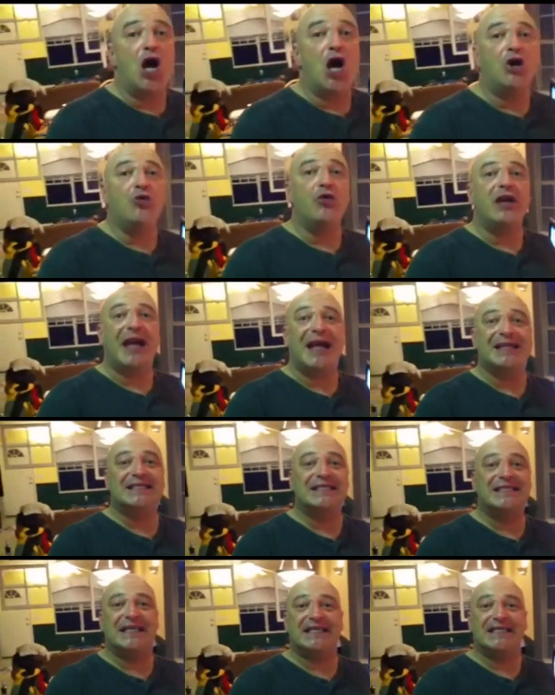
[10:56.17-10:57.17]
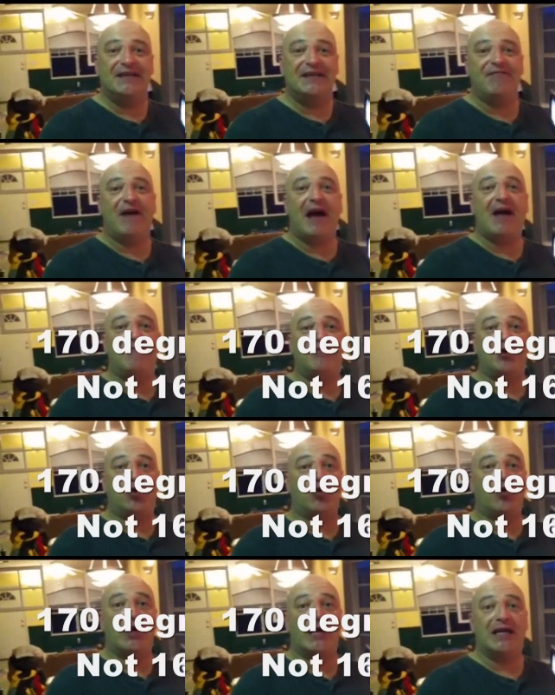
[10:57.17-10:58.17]
this to
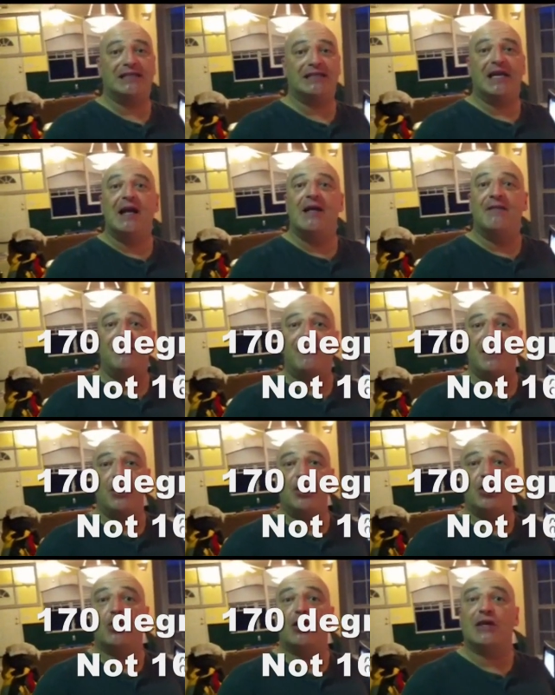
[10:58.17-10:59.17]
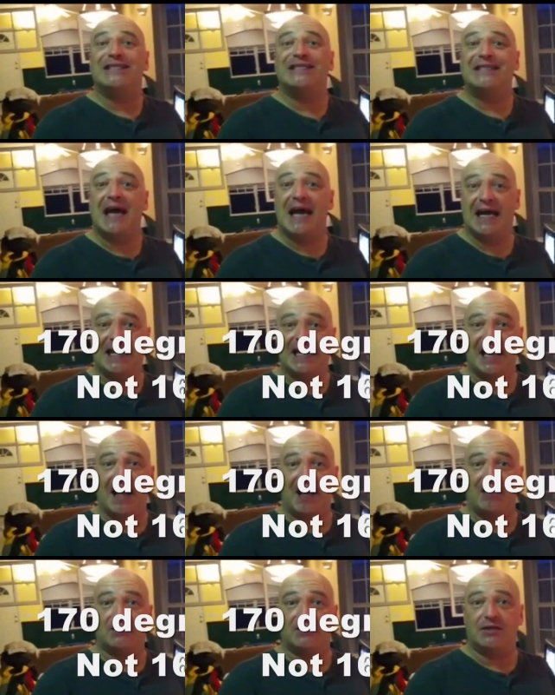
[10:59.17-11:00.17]
165 degrees, then you're going to
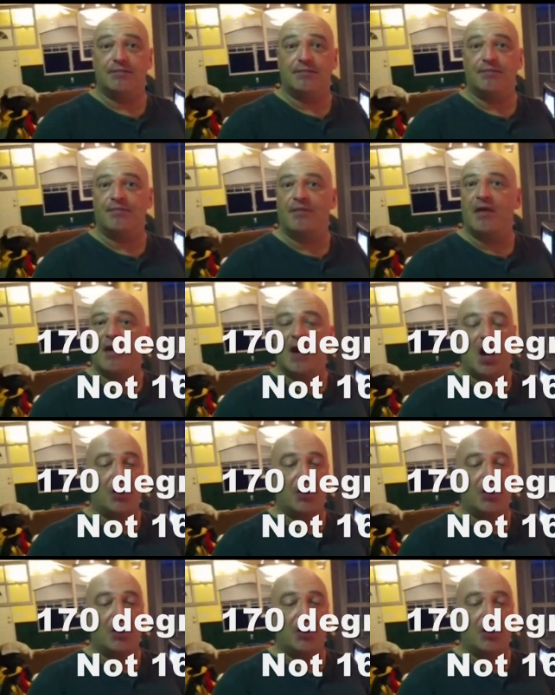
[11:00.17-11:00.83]
take it out.